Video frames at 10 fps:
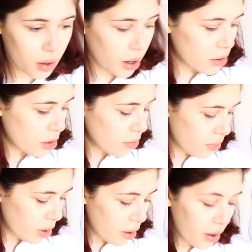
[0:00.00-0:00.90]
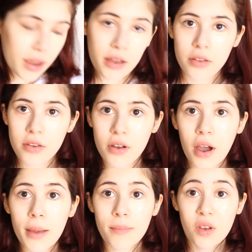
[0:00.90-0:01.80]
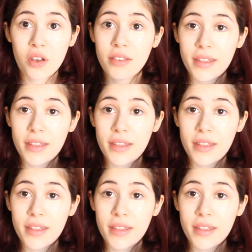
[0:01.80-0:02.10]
I do one eye at a time because